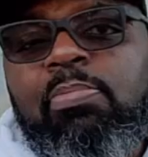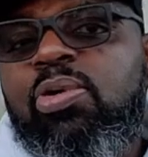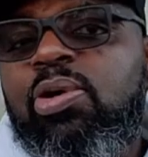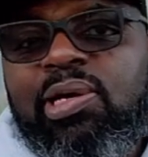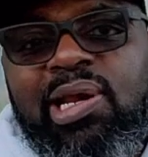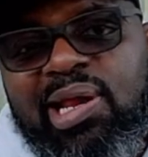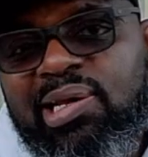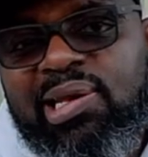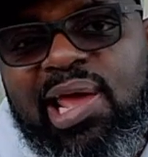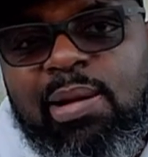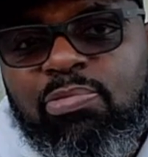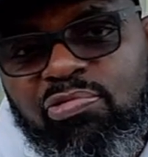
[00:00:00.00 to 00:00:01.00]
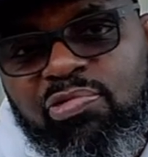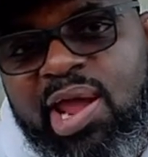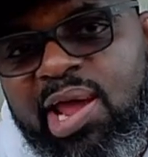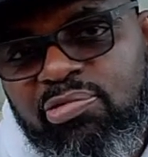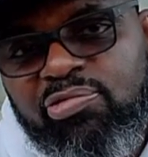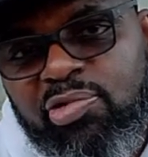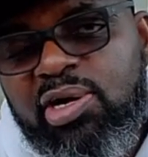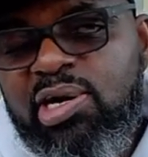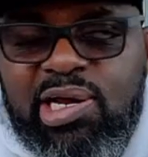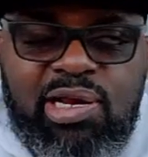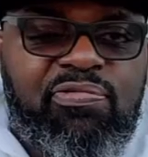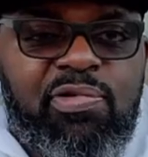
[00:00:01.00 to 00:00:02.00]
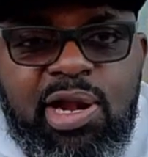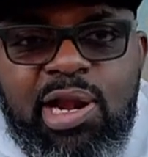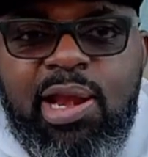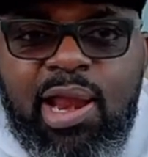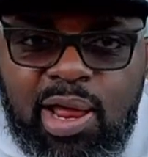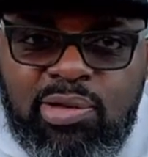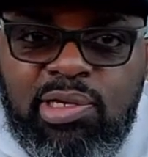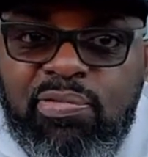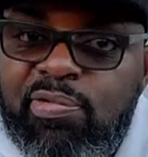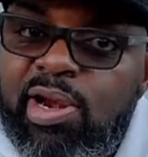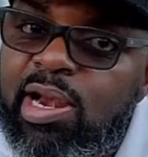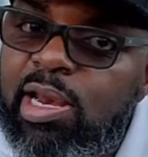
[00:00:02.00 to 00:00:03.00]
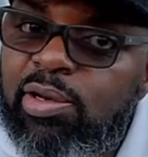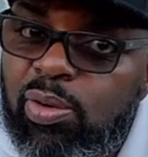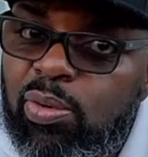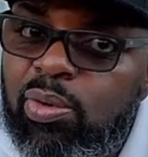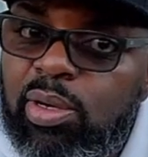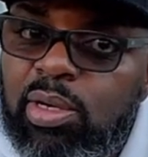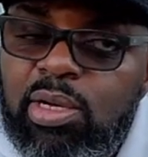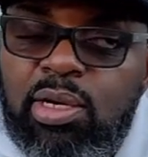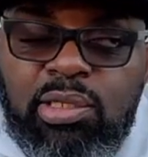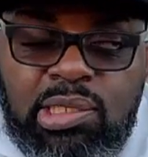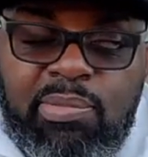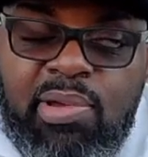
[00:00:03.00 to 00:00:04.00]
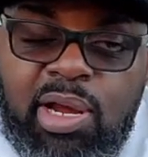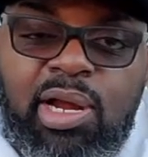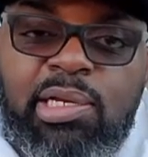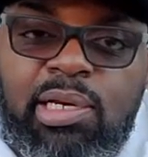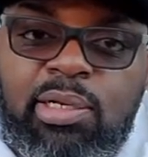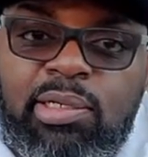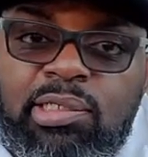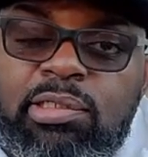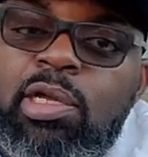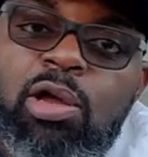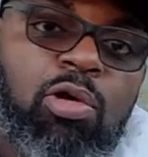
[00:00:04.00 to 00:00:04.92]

up on that damn red rug in front of that house, in front of that door, They make her notice,